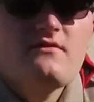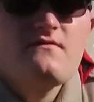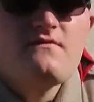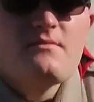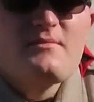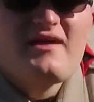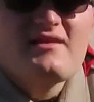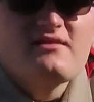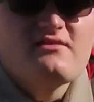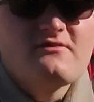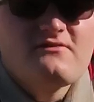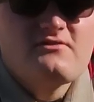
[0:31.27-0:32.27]
For my
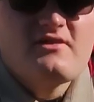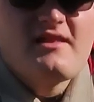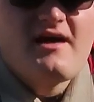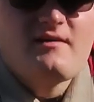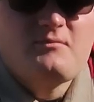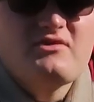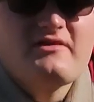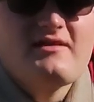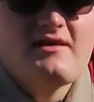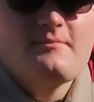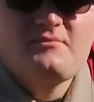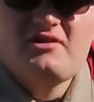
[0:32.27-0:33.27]
little free
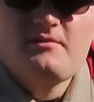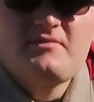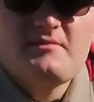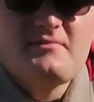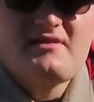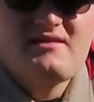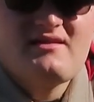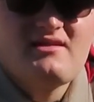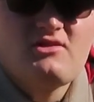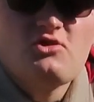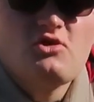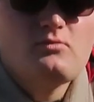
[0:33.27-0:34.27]
library, I'm going to be building
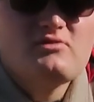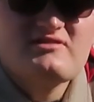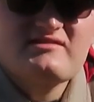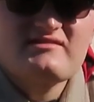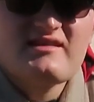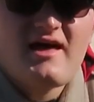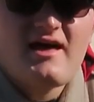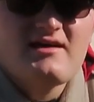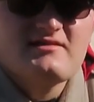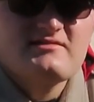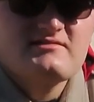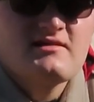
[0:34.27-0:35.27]
a normal
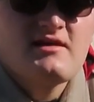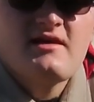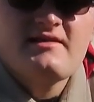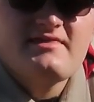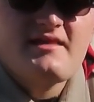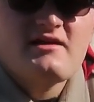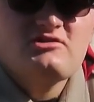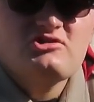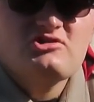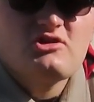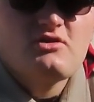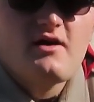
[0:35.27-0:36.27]
size. Not
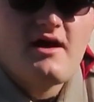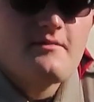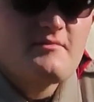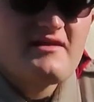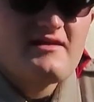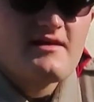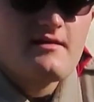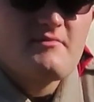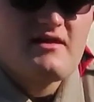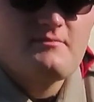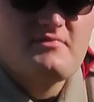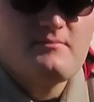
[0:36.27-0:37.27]
sure how many I
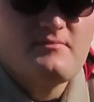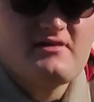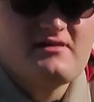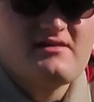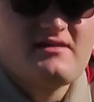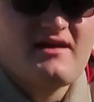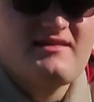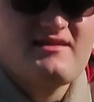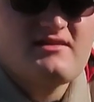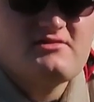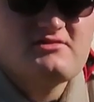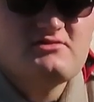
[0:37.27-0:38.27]
might be building. I
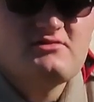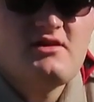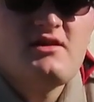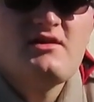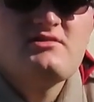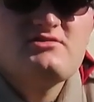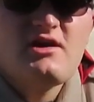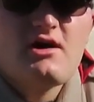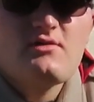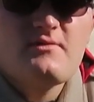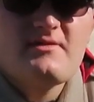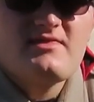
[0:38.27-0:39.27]
need to
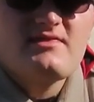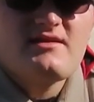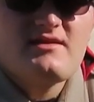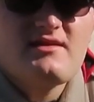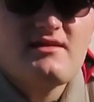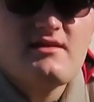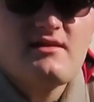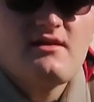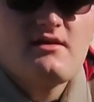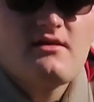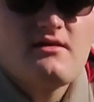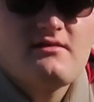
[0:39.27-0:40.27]
talk with the
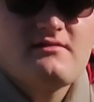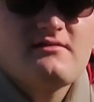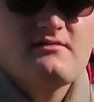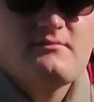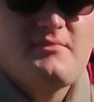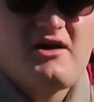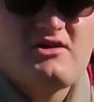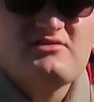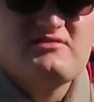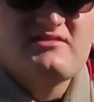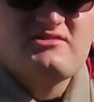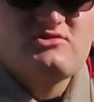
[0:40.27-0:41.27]

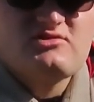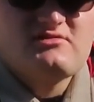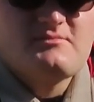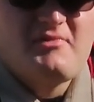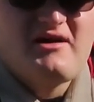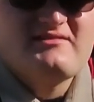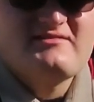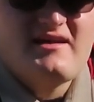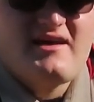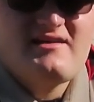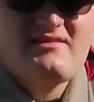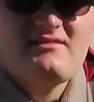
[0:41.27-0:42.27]
Park District about
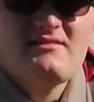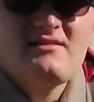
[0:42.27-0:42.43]
that.